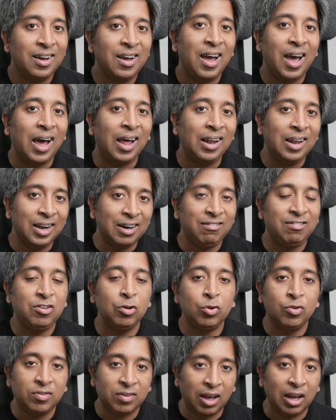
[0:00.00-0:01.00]
and lets you
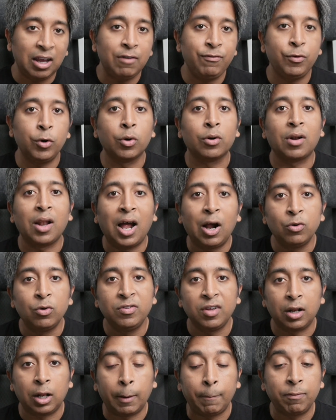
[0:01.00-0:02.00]
save your cloud
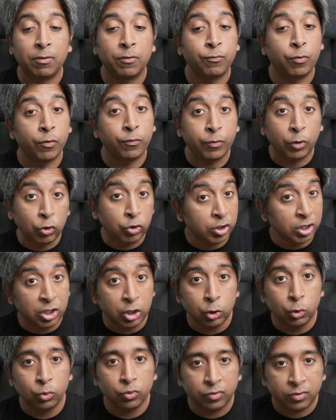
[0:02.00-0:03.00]
setups for future
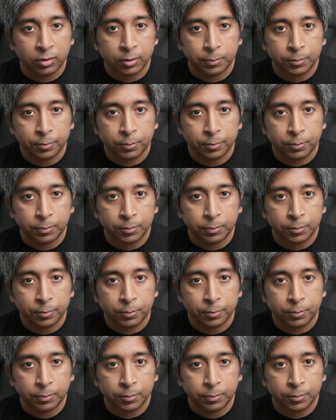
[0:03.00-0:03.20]
use.